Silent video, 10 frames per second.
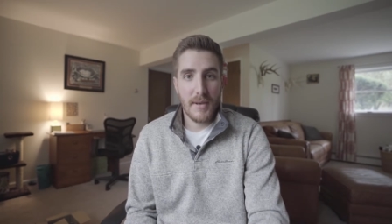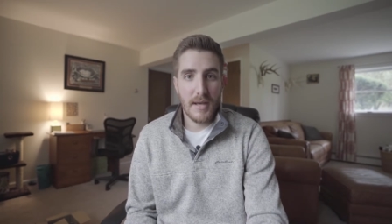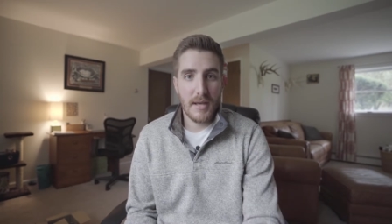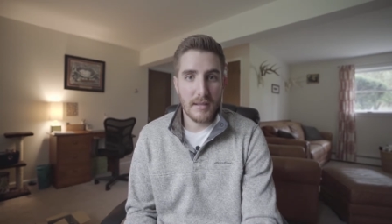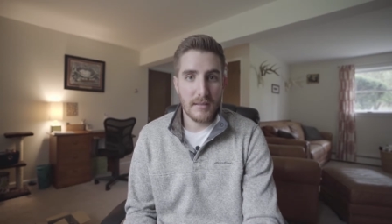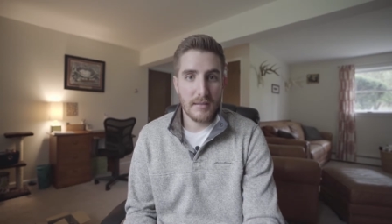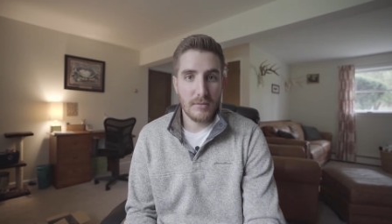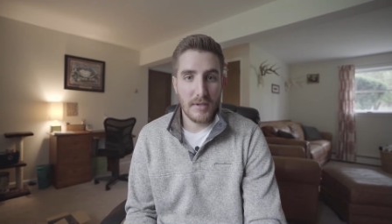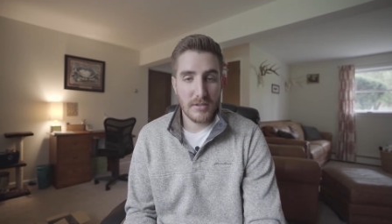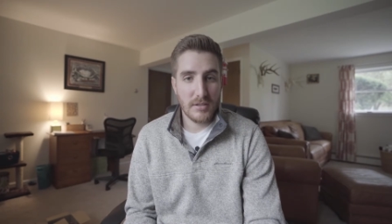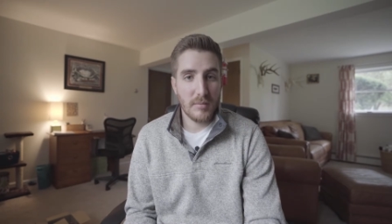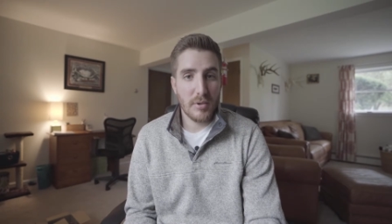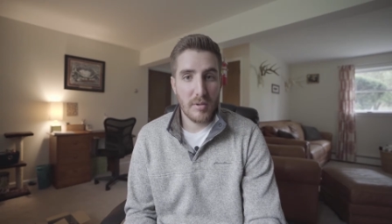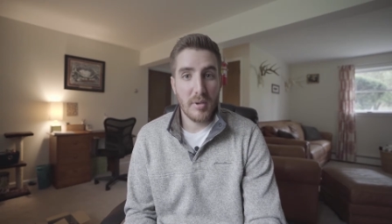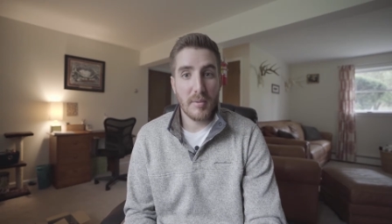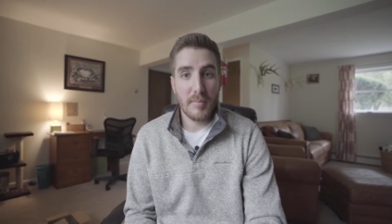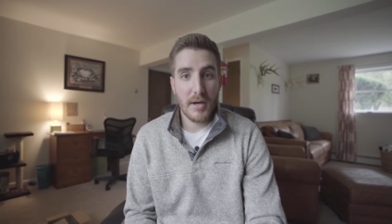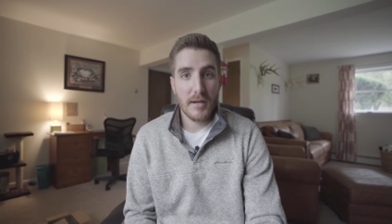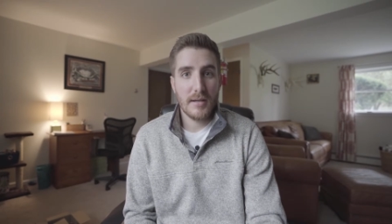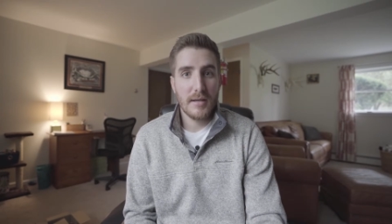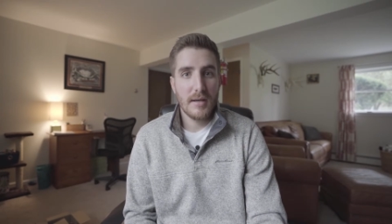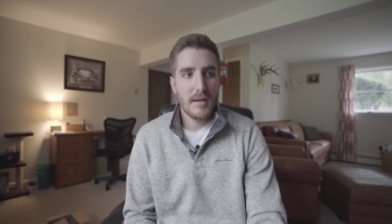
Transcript: and it was actually a pretty big buck.